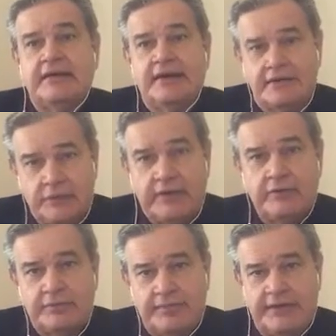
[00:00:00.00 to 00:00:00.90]
agree
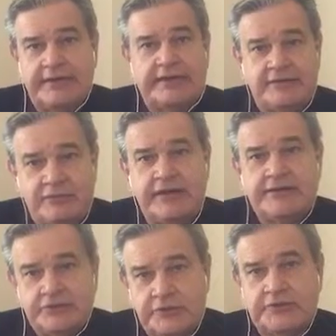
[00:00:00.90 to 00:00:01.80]
with me and get
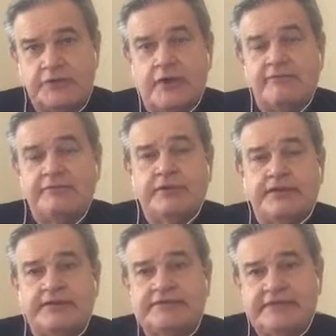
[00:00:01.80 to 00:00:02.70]
really turned off when
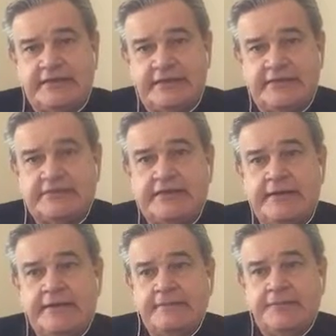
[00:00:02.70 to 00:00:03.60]
they see
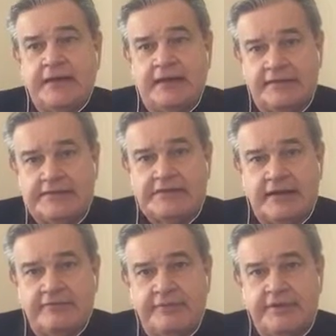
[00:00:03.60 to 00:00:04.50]
these
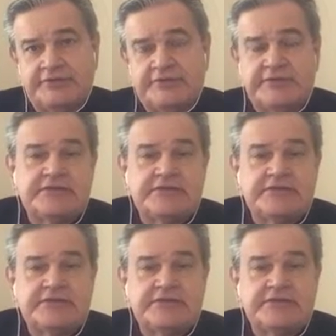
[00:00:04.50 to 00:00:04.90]
confirmations.